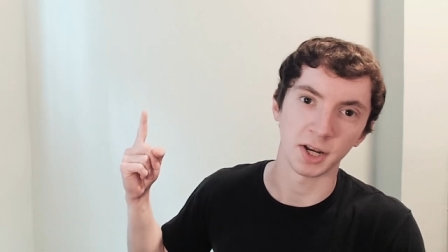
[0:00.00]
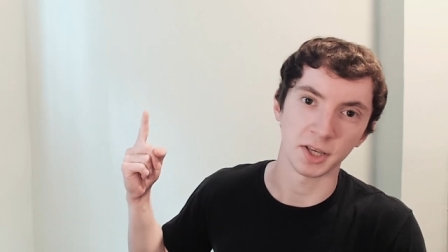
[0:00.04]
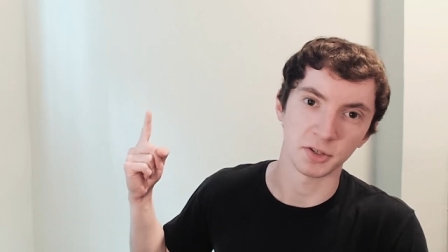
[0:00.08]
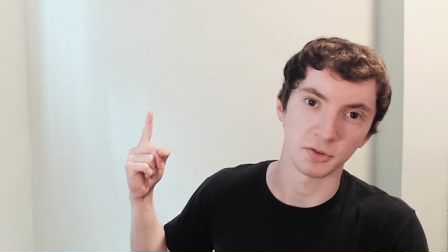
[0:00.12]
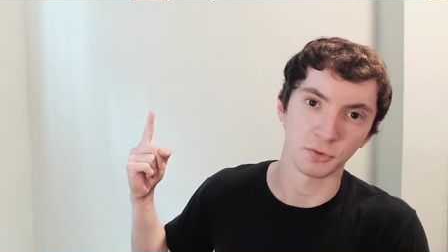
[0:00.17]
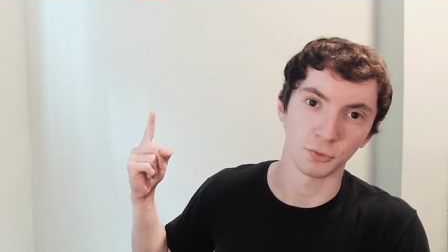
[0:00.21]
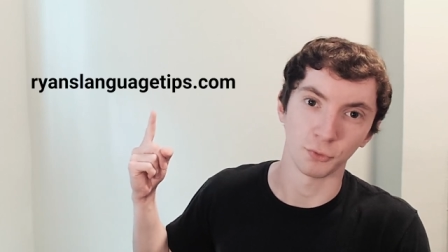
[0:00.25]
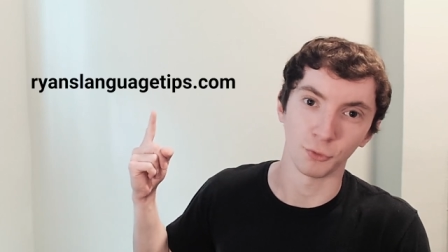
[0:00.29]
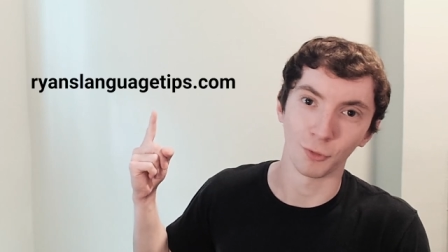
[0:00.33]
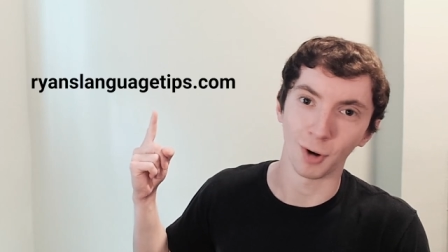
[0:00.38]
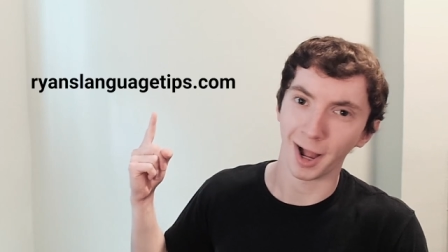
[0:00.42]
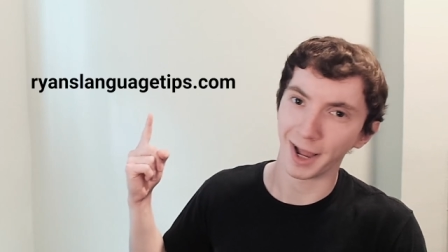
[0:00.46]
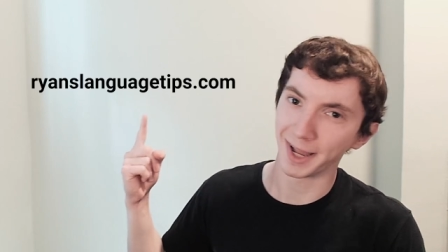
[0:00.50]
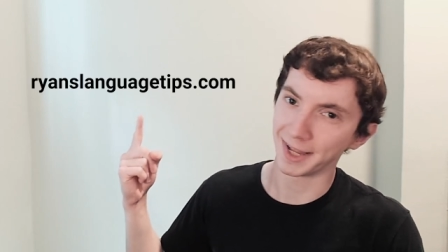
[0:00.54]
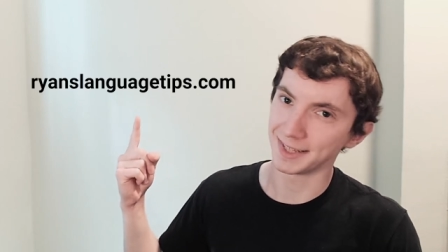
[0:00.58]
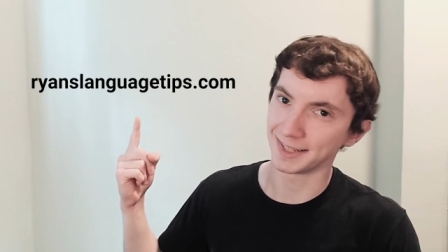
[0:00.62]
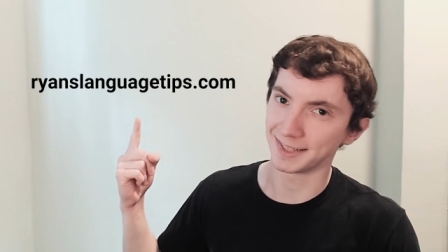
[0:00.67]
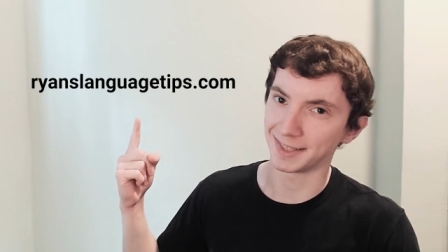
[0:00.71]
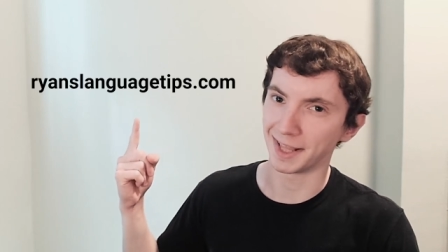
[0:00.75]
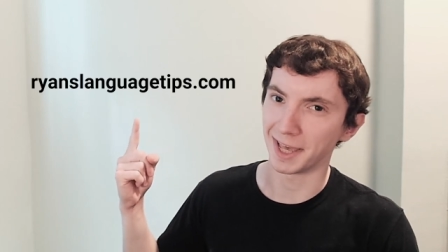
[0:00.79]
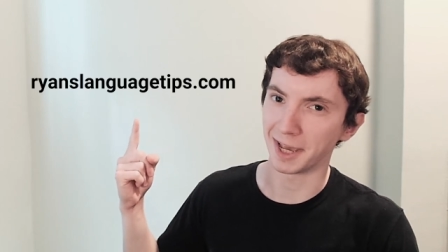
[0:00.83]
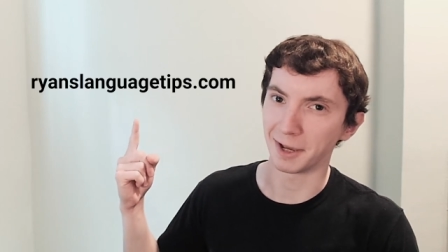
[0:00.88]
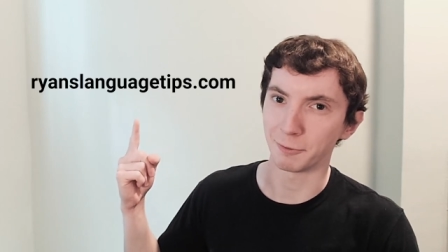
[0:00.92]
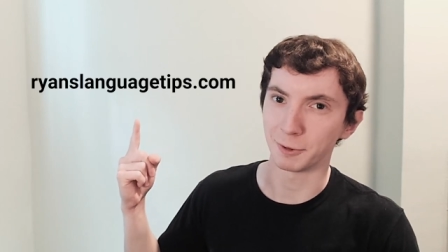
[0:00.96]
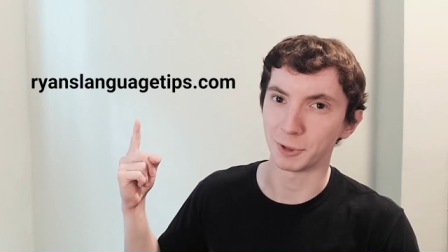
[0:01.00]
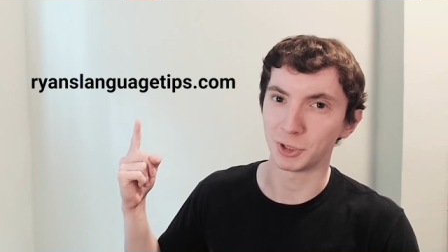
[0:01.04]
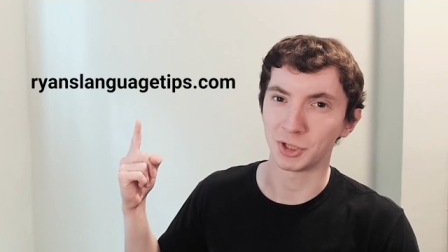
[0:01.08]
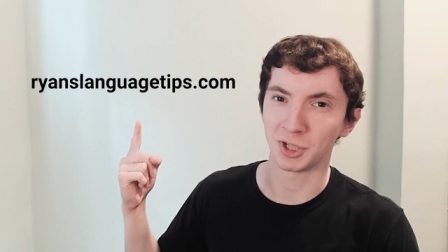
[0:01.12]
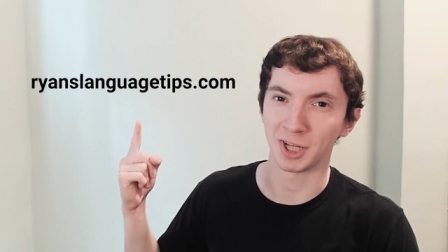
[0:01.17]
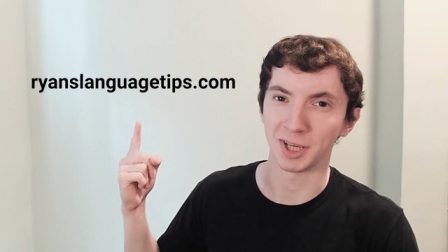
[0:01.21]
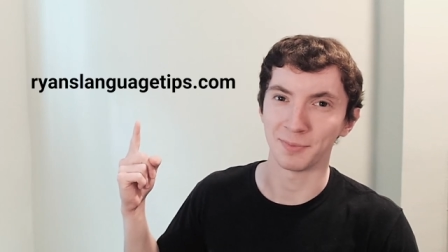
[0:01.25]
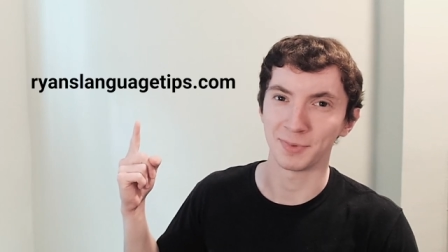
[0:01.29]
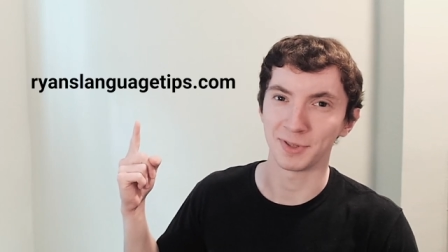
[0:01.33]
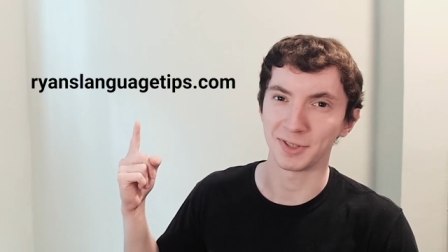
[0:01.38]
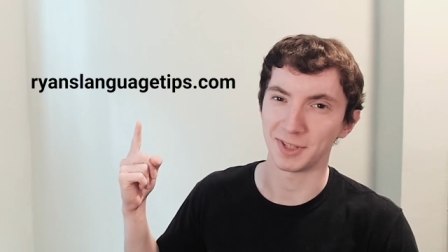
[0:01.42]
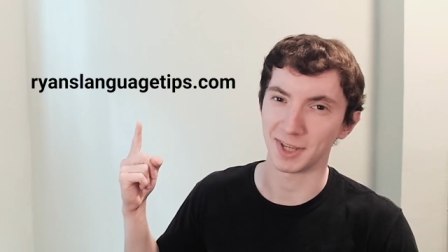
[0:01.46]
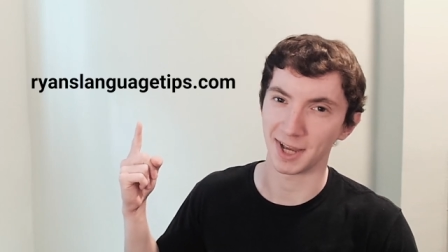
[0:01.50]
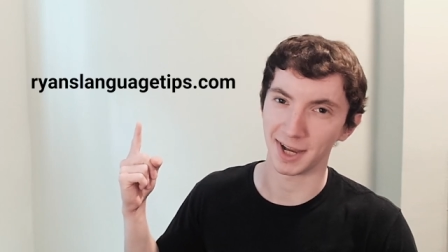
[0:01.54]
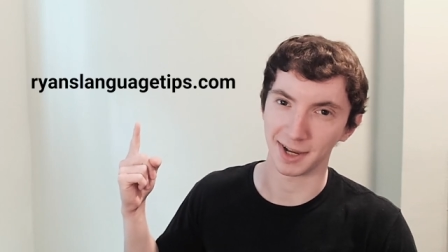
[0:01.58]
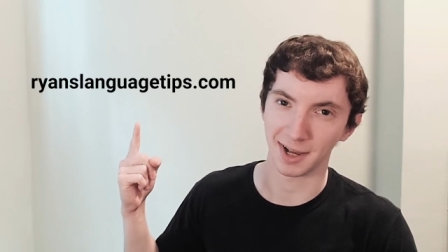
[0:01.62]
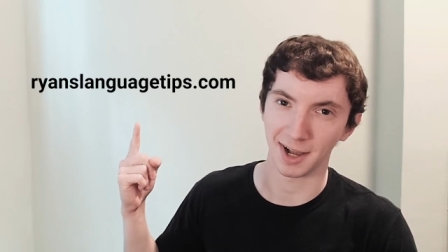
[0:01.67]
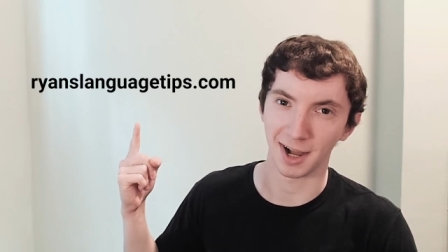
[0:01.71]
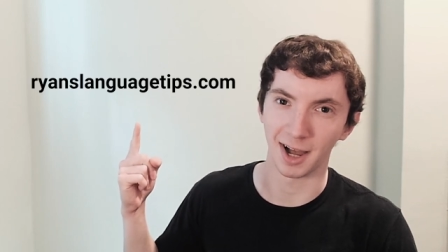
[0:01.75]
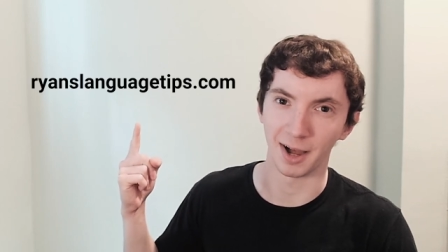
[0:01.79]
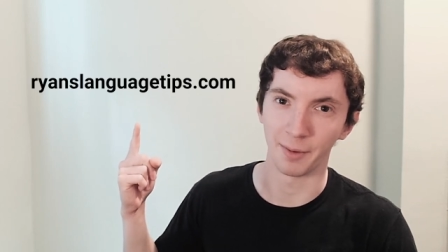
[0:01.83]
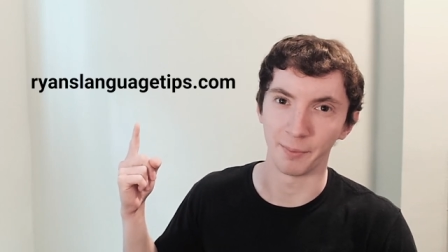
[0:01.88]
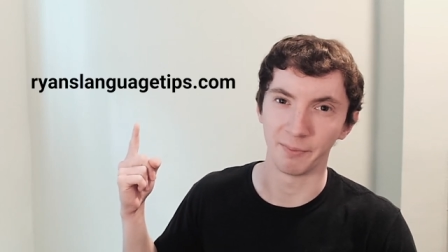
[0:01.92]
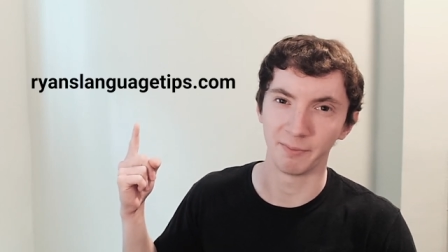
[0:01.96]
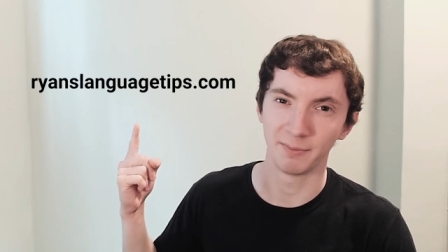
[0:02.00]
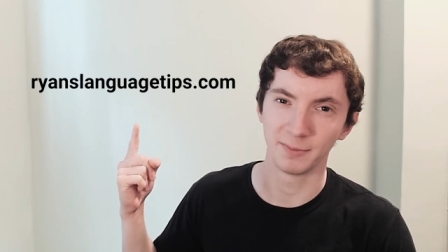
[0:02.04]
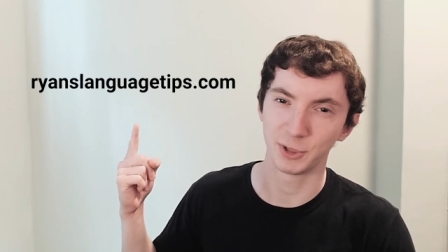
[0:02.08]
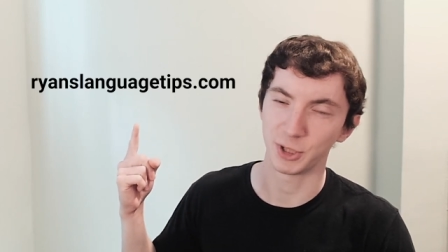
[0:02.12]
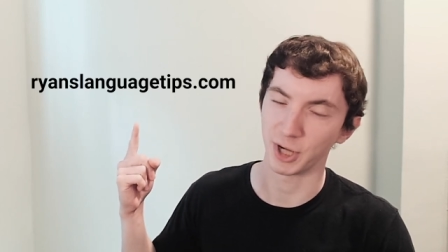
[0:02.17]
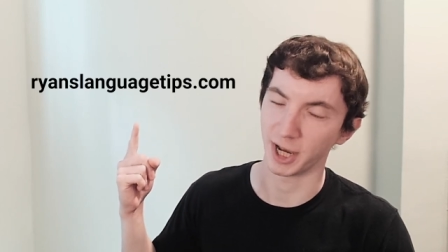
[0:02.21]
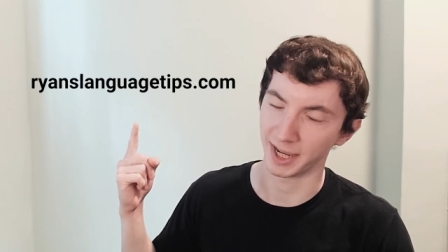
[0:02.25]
That is ryanslanguagetips.com.